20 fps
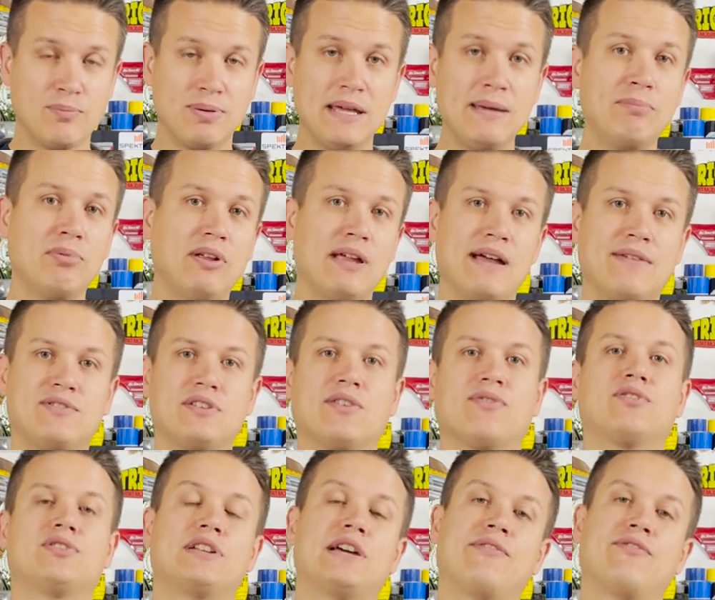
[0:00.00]
people have
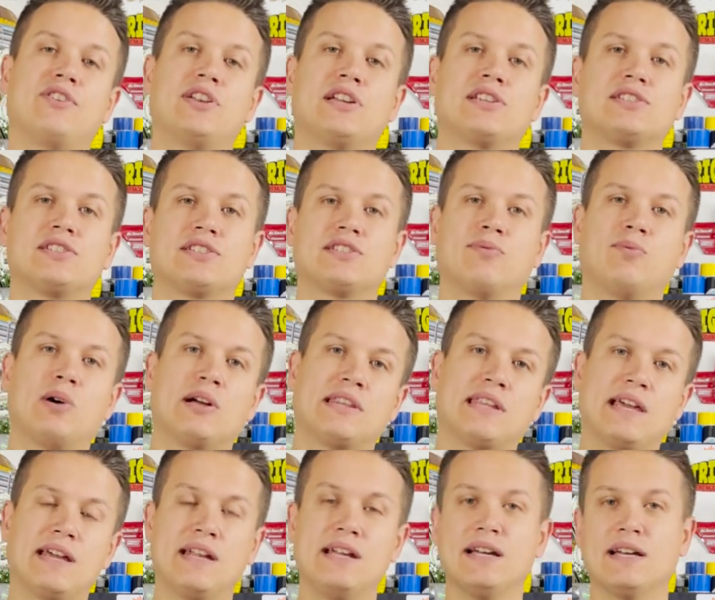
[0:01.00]
different definitions of what
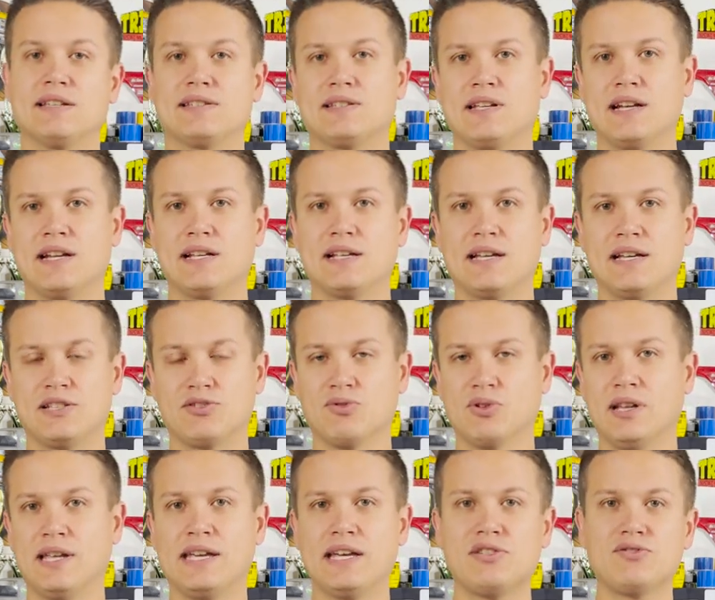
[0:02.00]
that is, and it's
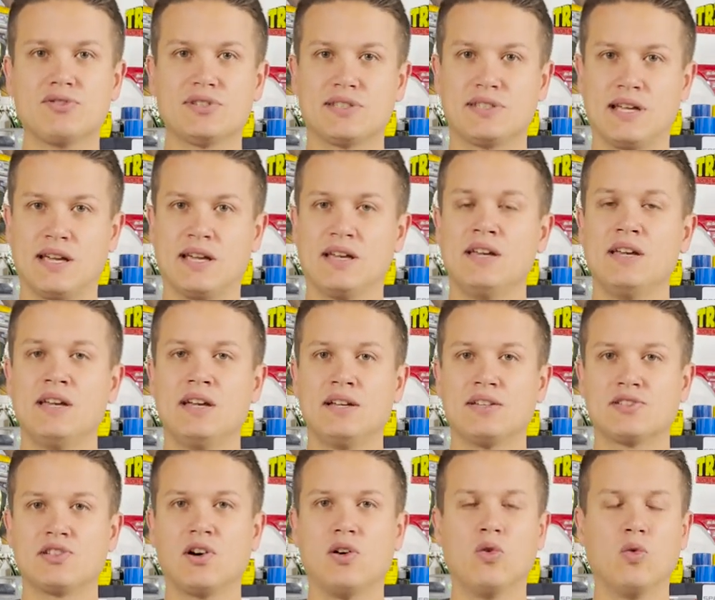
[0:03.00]
really interesting.
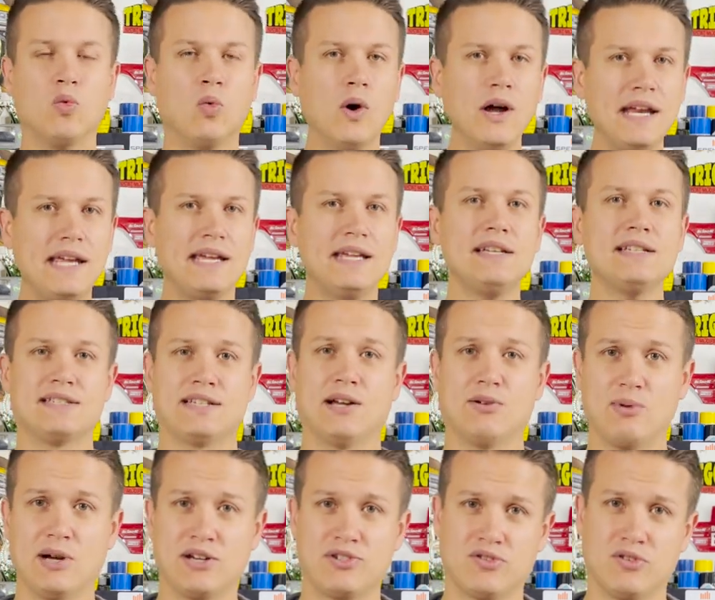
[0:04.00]
So what is a
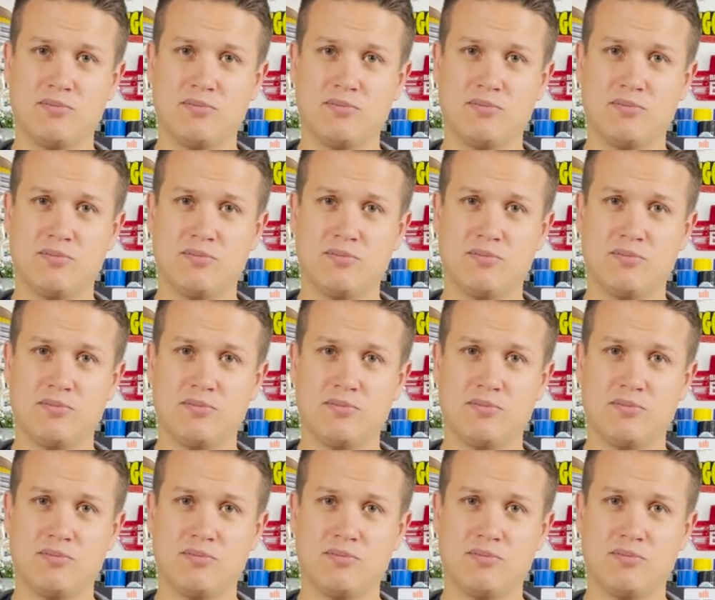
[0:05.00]
retro